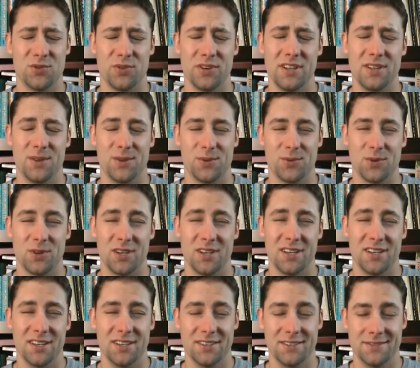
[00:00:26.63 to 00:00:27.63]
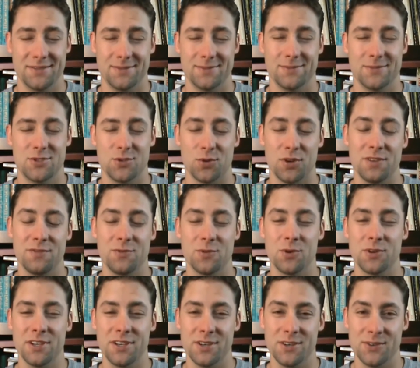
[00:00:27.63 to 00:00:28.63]
23,
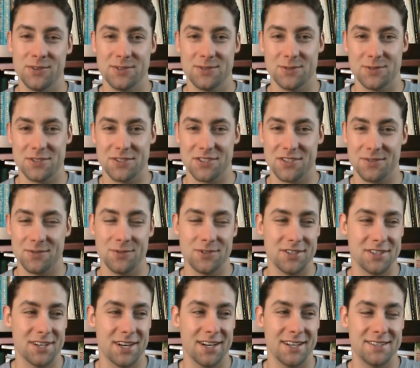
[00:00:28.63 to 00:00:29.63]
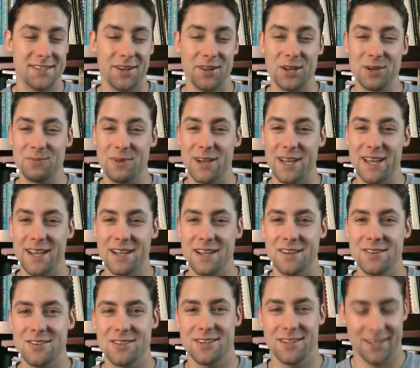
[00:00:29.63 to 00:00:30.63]
24 years, which is kind of telling my
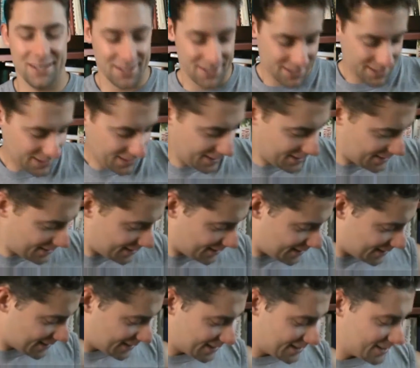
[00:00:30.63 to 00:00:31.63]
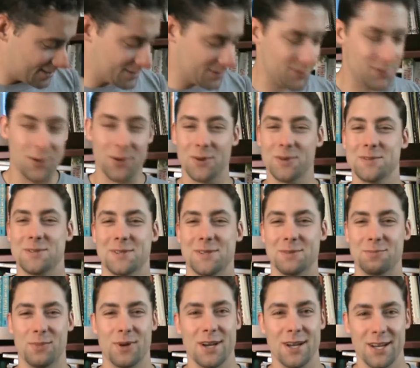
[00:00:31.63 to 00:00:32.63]
age. It is, of course,
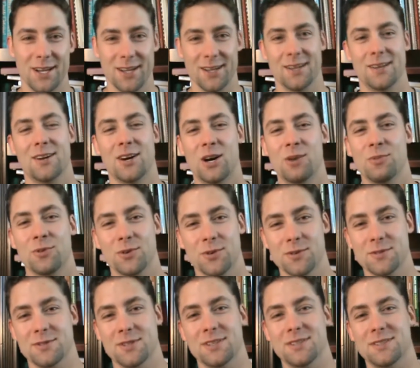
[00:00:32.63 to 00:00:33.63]
the mighty Commodore